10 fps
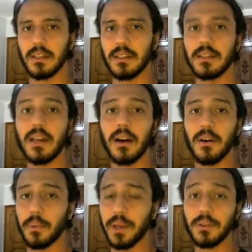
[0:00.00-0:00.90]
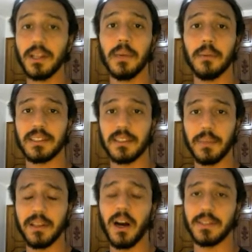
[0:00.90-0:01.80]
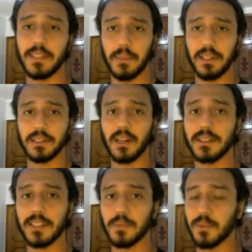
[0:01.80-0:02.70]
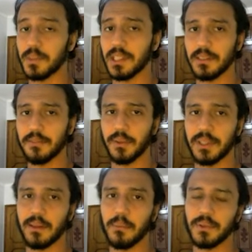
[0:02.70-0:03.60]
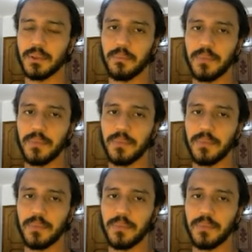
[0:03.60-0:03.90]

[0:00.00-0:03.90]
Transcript: Now, we know that babies can be taught some of these concepts from just a few examples.